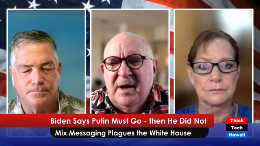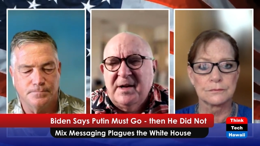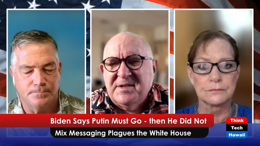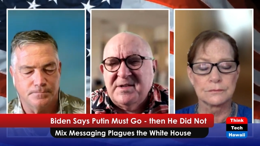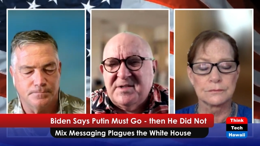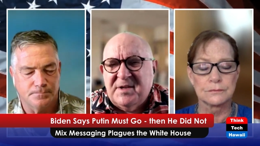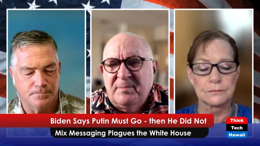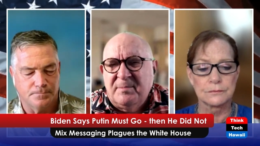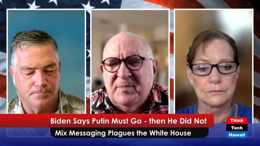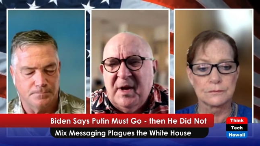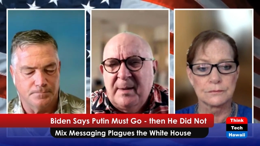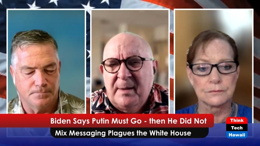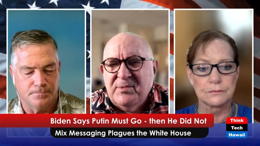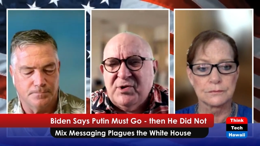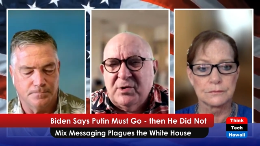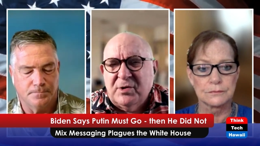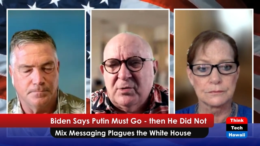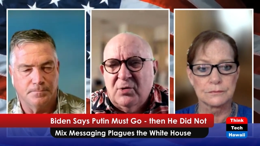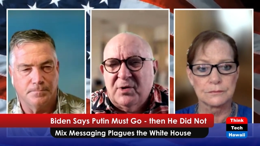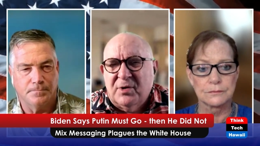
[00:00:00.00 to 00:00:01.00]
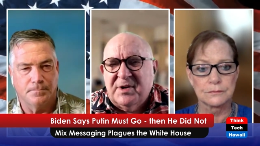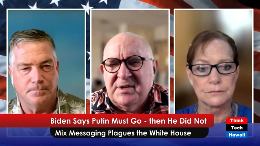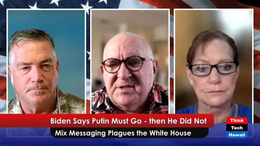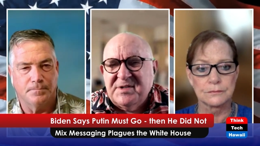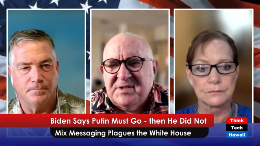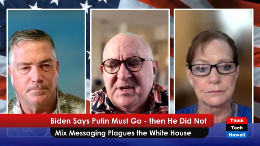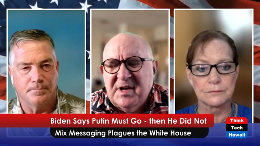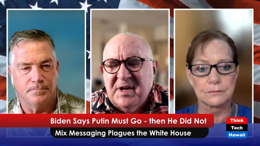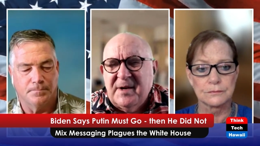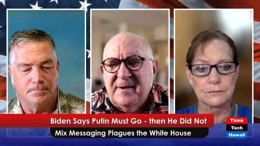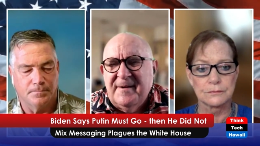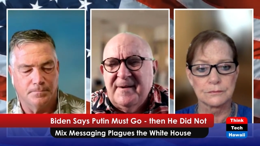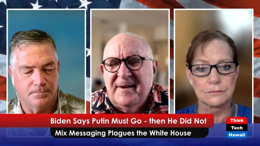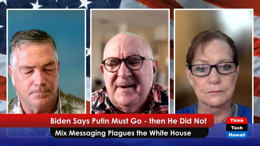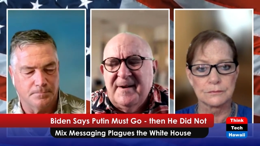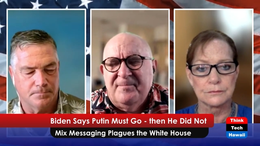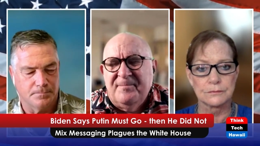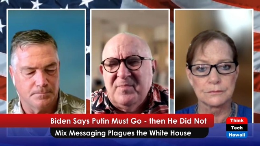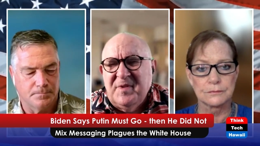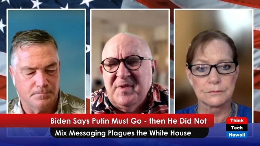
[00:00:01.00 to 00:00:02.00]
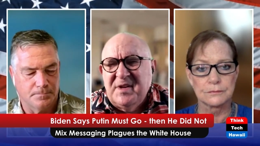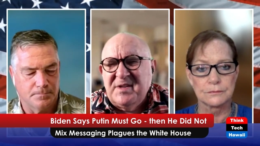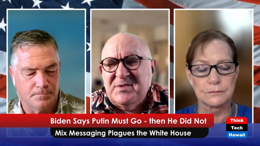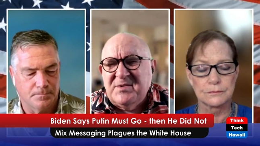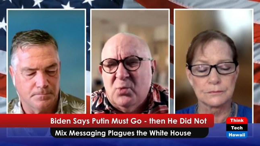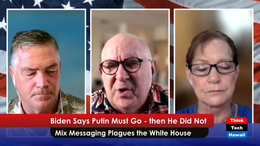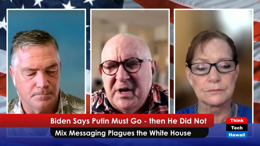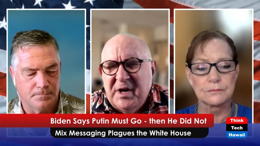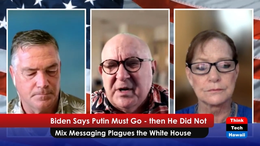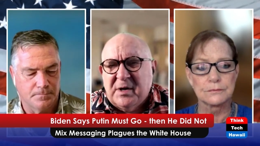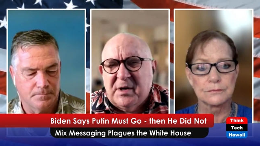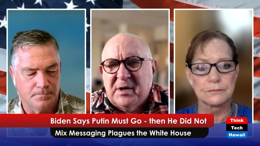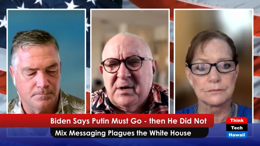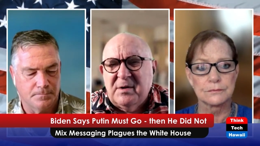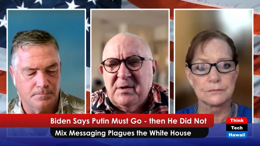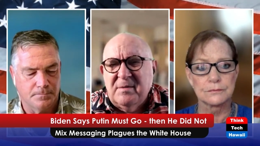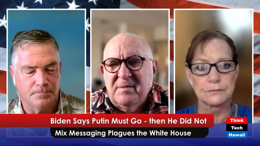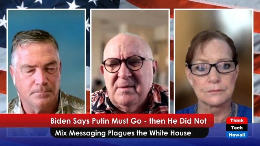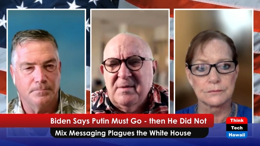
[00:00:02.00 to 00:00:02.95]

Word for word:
Speaker 1: And sometimes you look and say, he's weak.